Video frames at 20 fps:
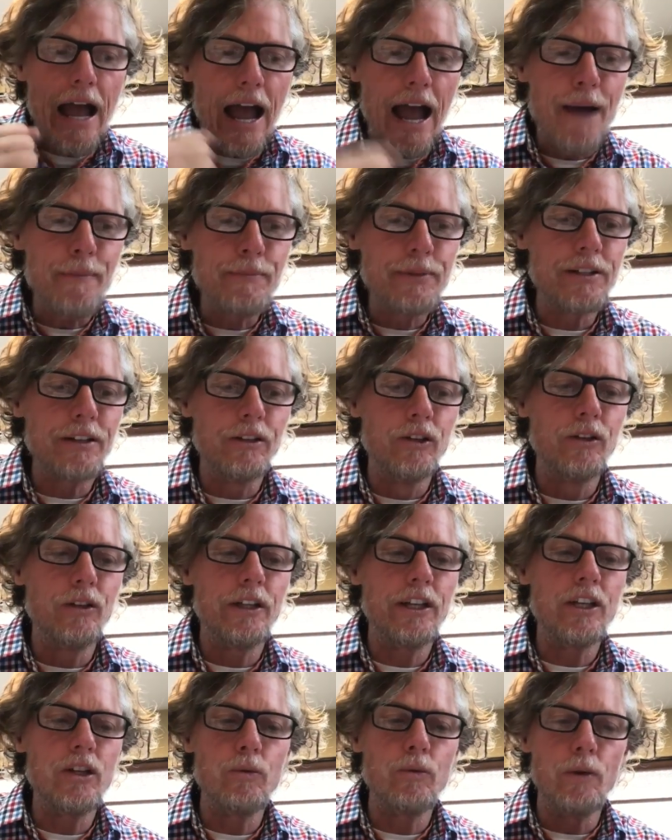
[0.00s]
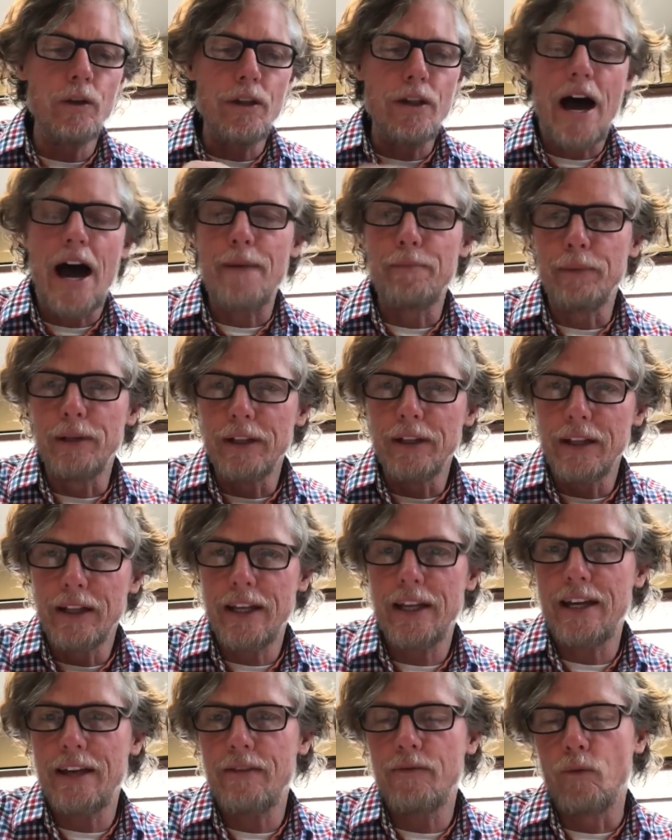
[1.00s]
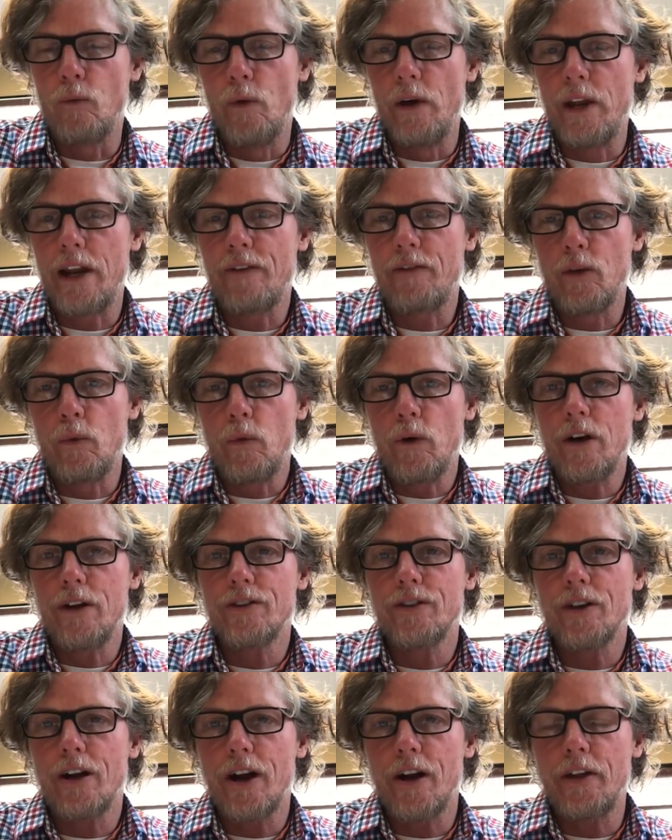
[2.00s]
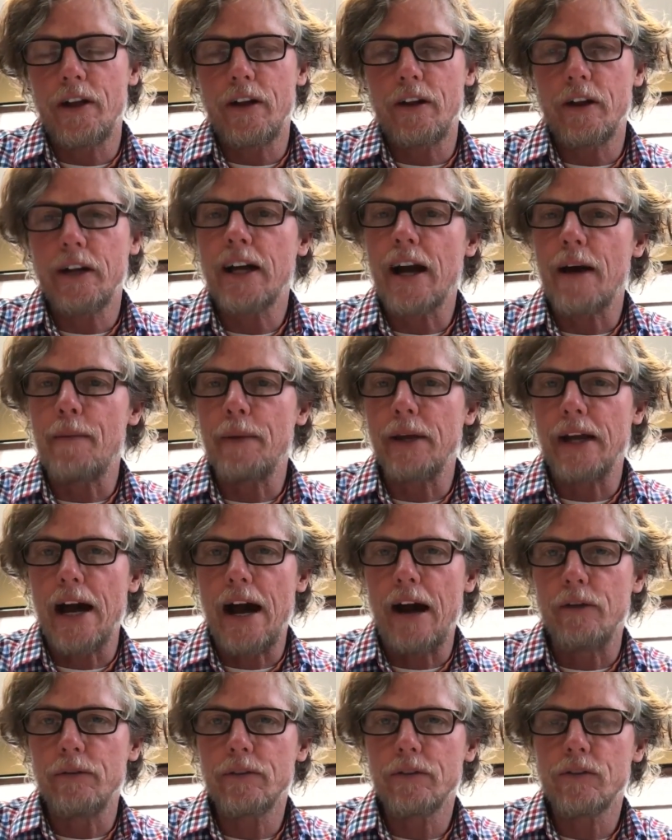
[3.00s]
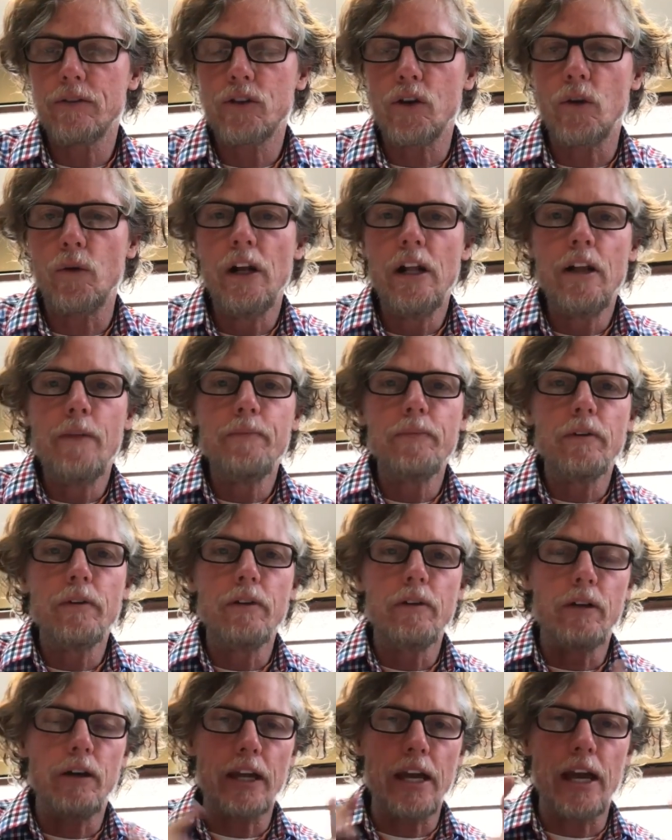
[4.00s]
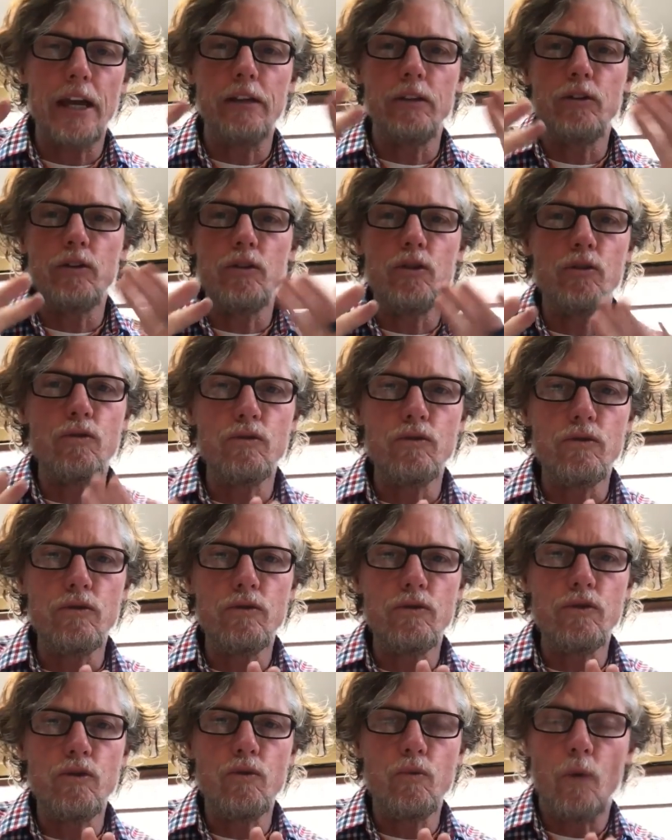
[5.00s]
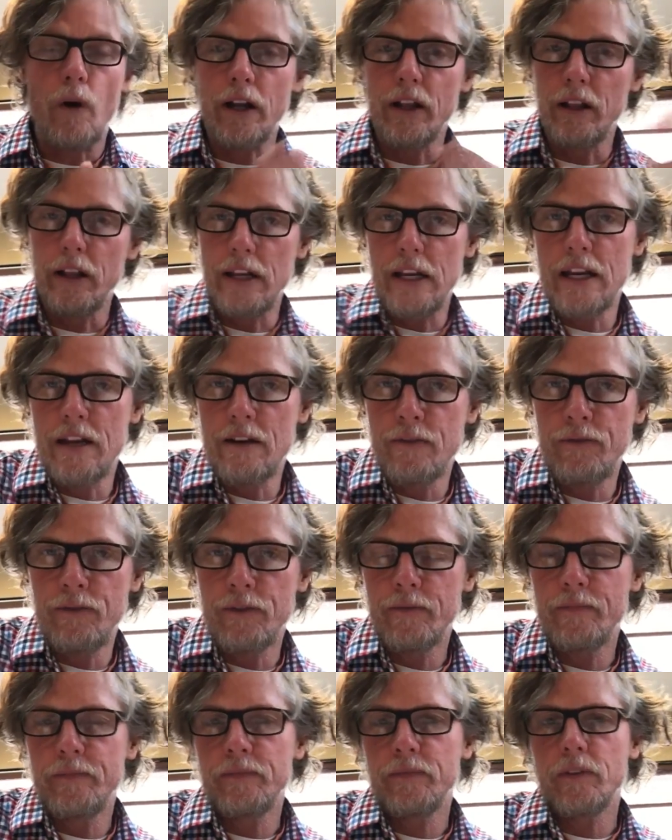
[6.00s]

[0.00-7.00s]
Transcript: absolutely you will not believe whatever the words are that are coming out. So again, you, you want to leave.